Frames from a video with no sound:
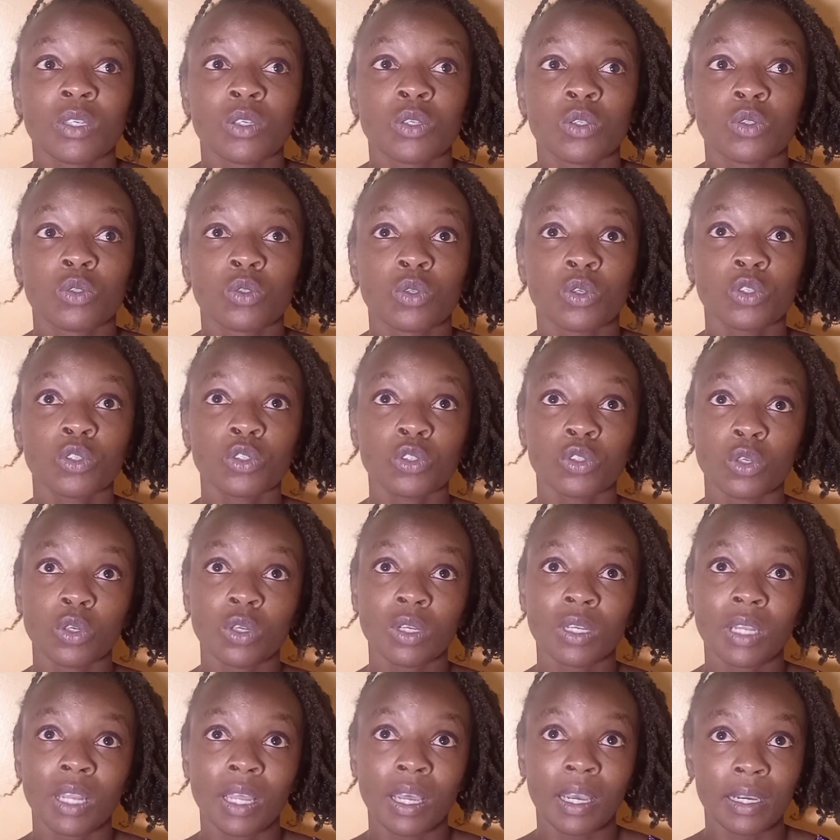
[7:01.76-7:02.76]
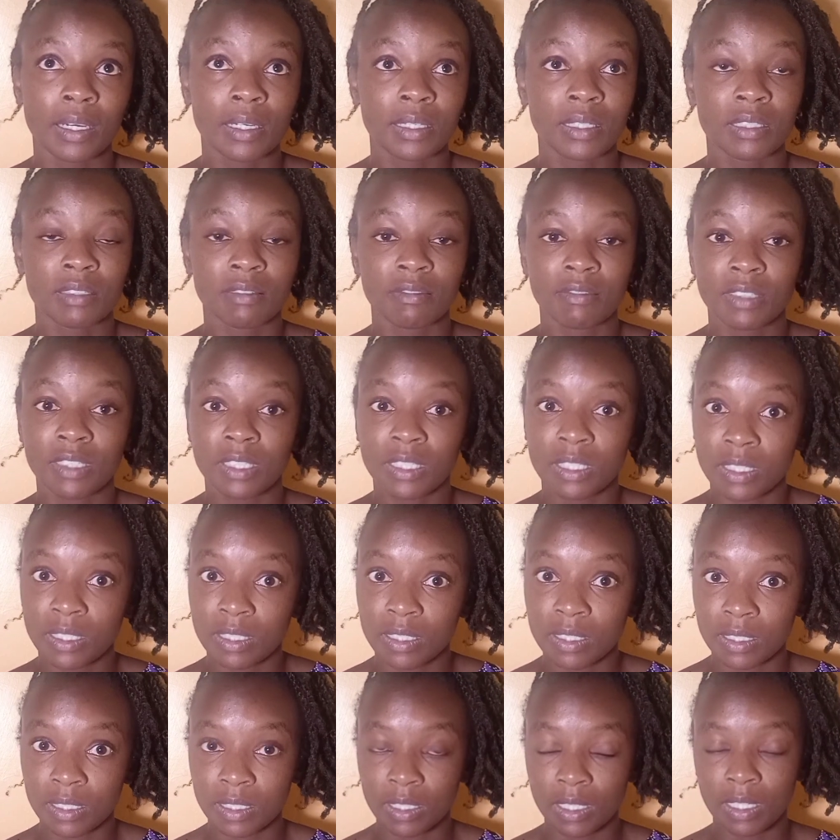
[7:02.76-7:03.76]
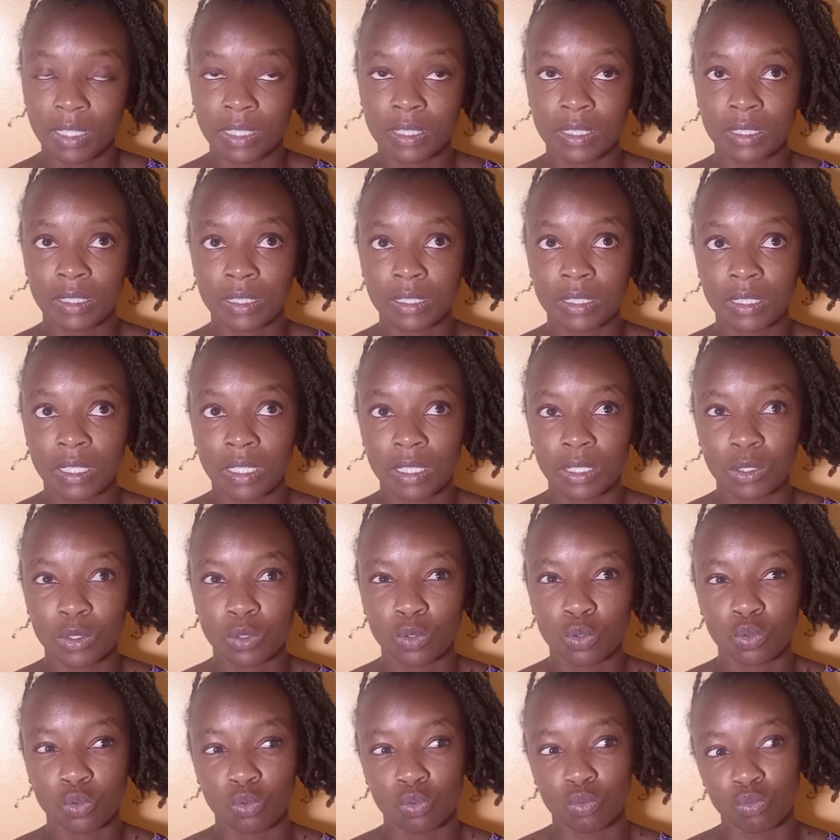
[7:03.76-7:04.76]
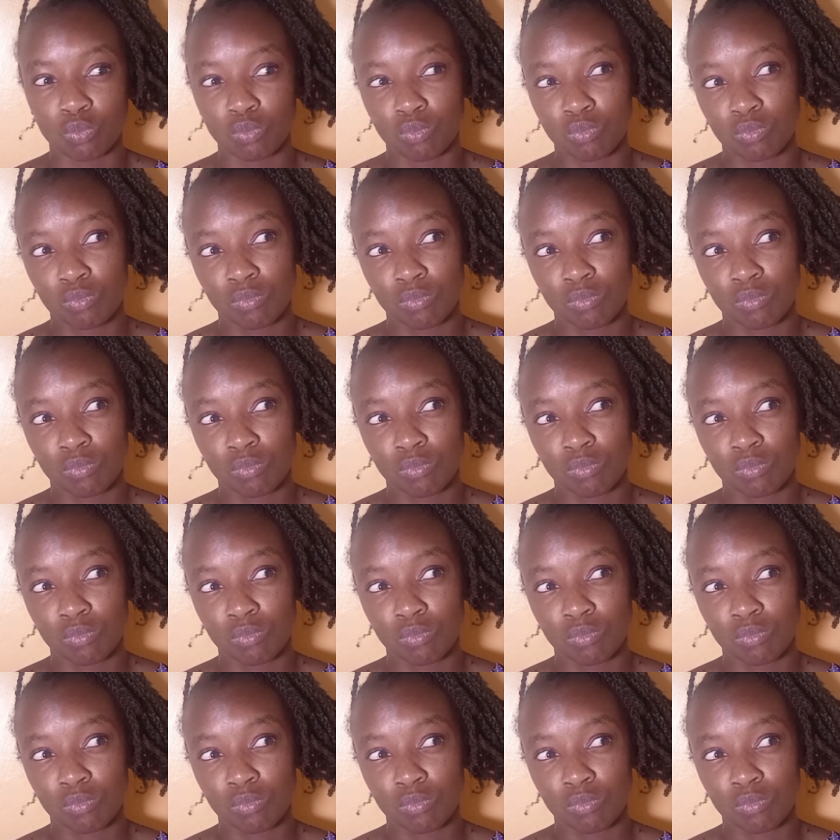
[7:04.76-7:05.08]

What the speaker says: social activities really tend to